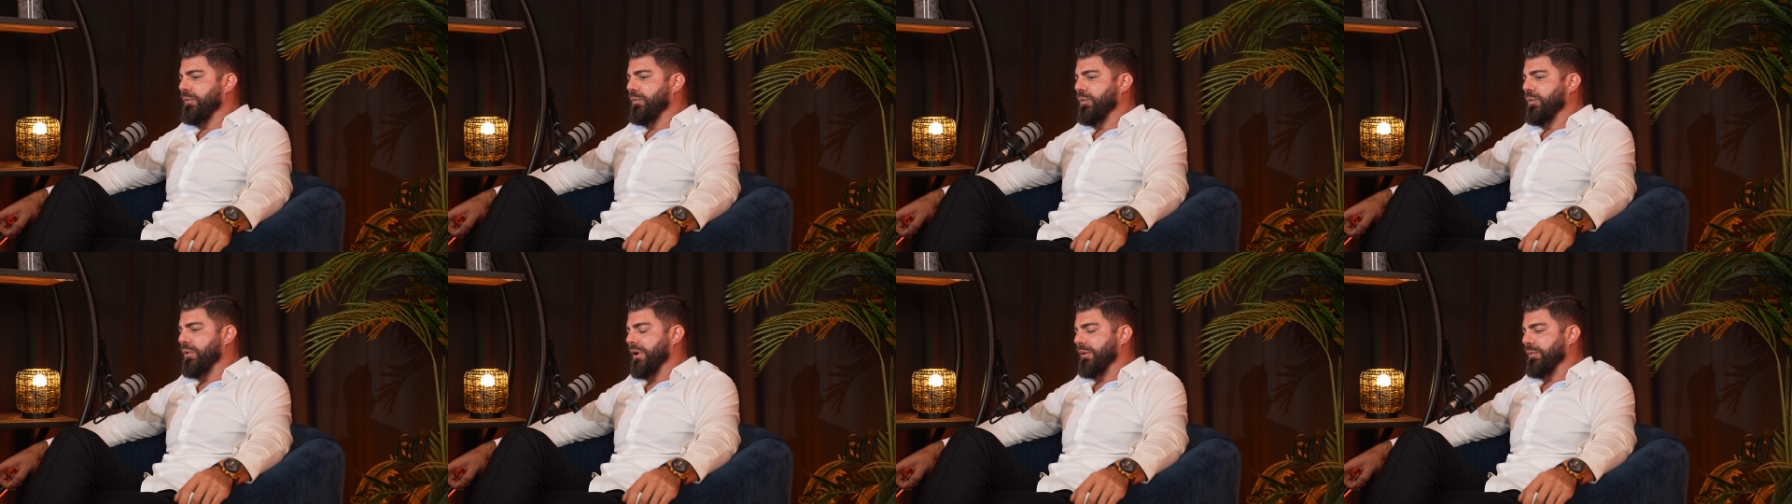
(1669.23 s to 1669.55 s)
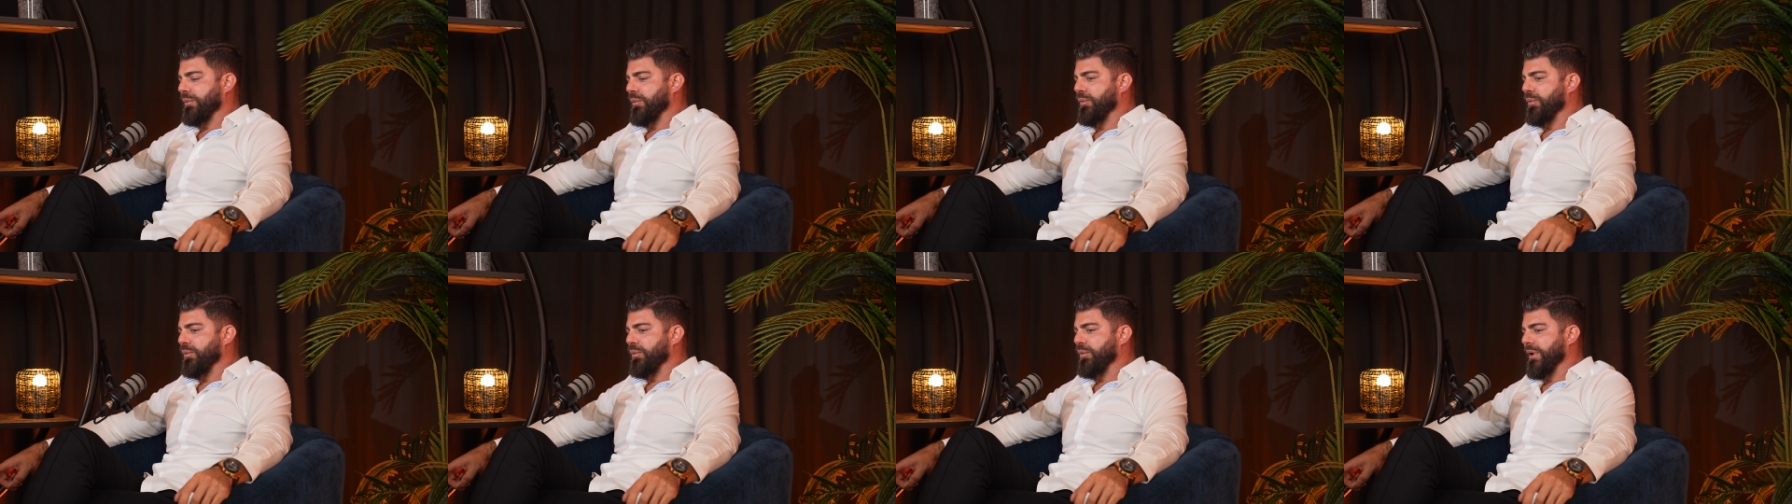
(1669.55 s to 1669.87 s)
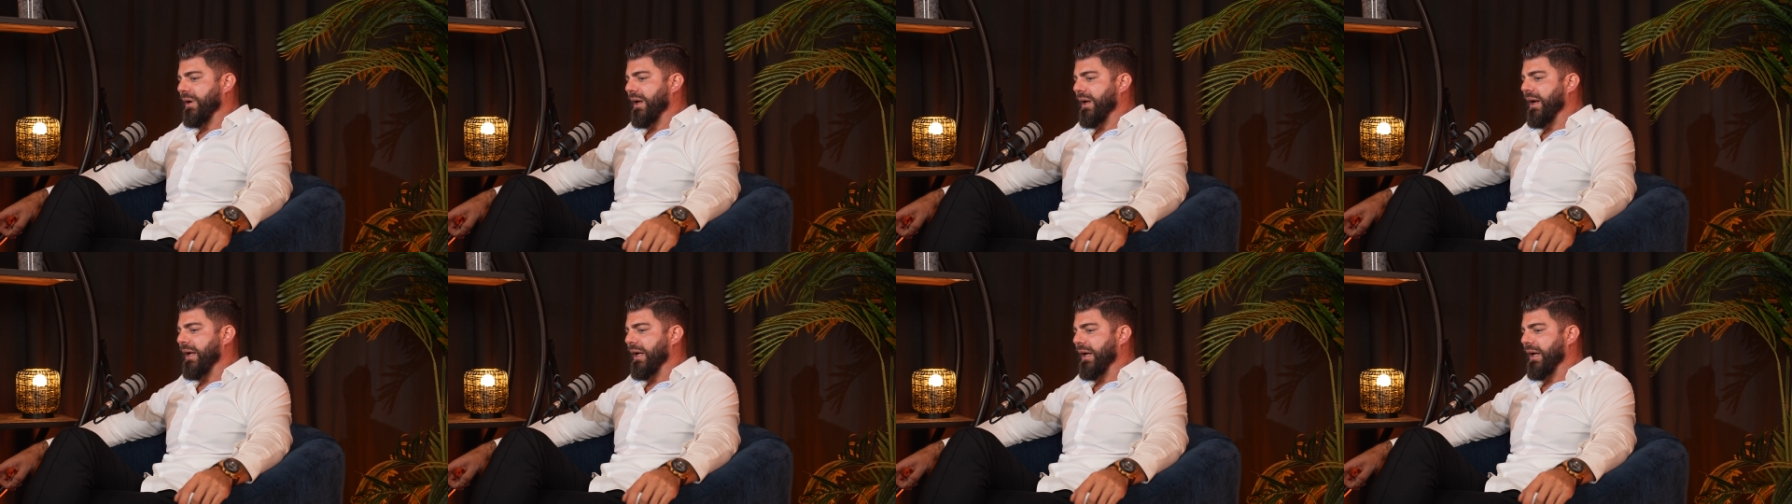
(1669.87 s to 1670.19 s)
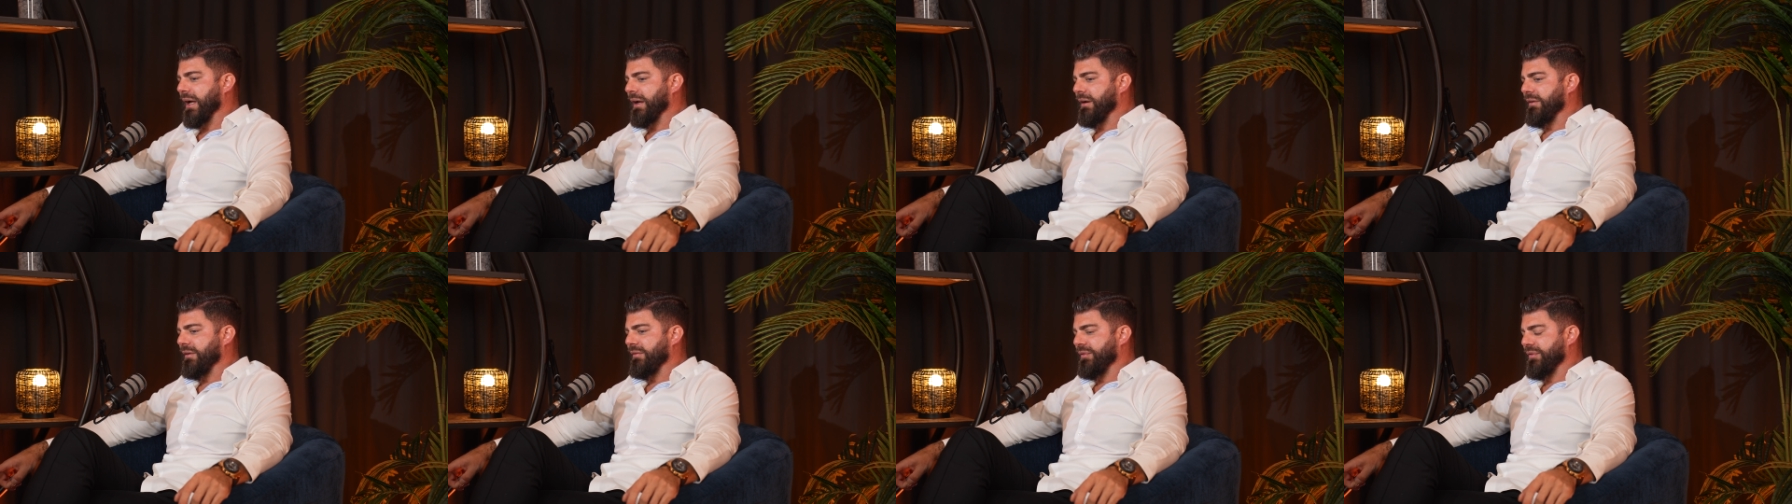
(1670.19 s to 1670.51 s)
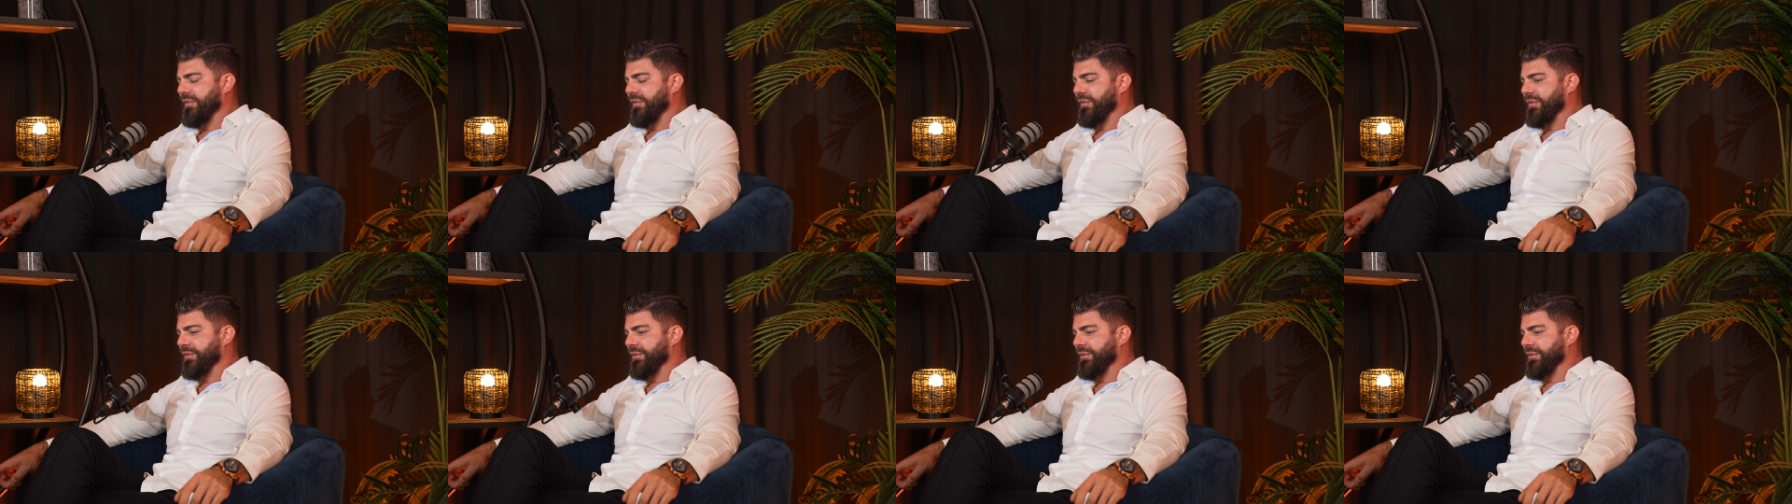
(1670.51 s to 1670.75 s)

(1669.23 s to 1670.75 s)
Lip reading: what I have